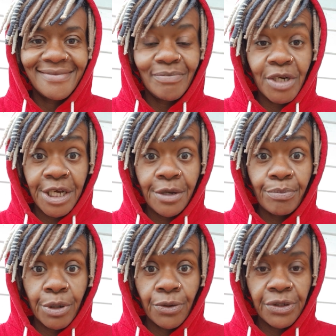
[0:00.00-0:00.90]
But I am
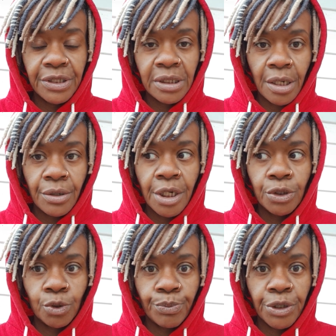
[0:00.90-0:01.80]
both Saturn and
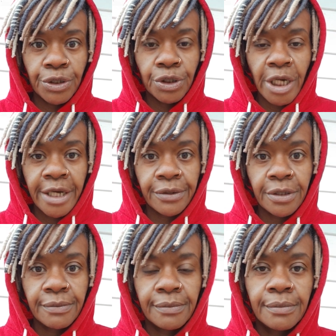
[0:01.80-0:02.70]
Jupiter's child.
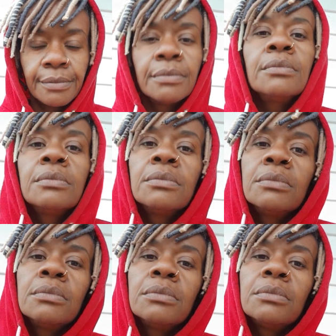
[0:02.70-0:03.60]

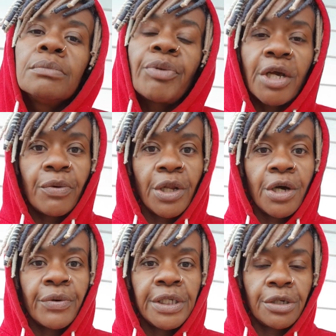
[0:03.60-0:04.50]
But I will
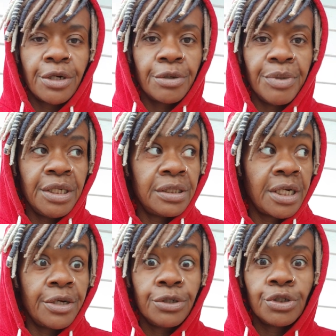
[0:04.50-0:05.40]
always honor being
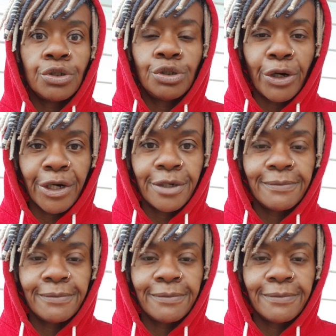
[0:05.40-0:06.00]
Saturn's daughter.